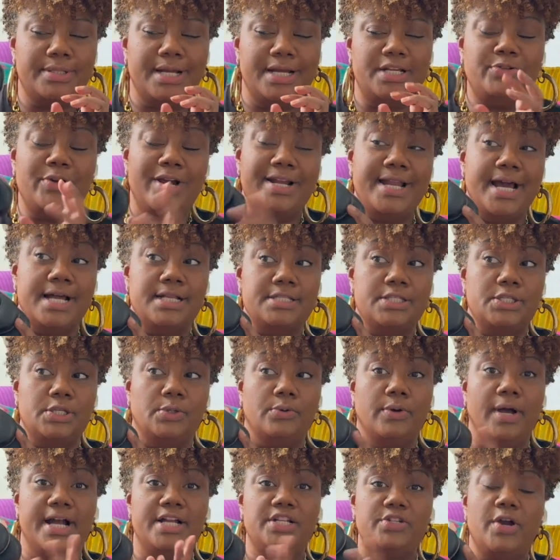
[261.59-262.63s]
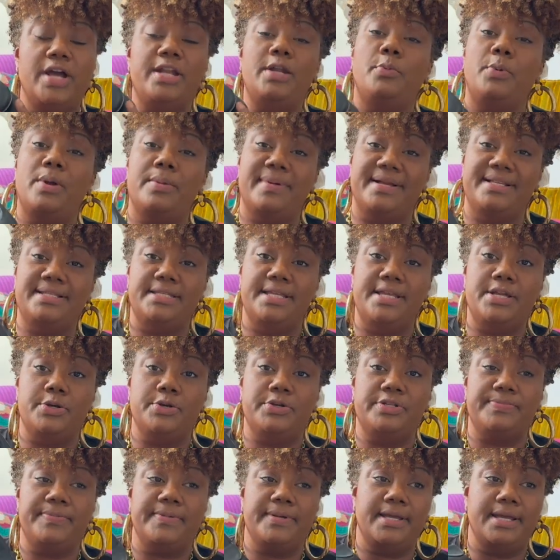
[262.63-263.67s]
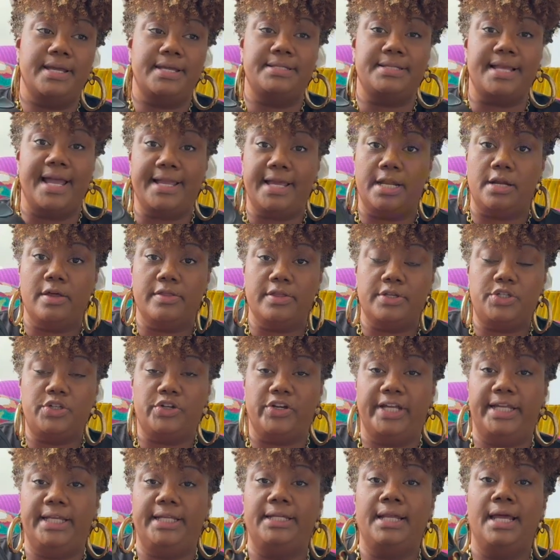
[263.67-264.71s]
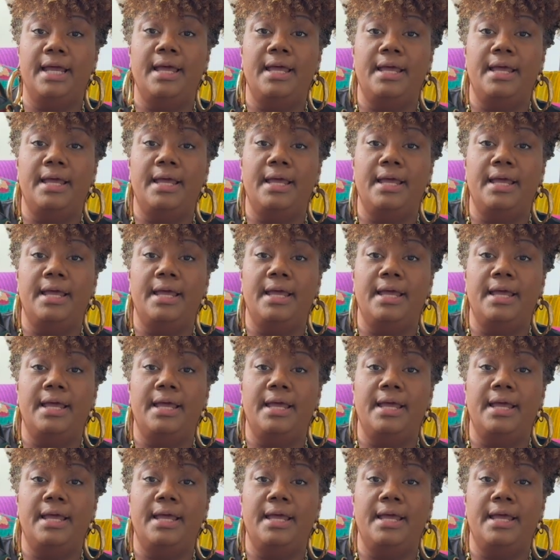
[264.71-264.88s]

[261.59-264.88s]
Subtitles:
I try not to. I try to wear my sneakers because I get on the train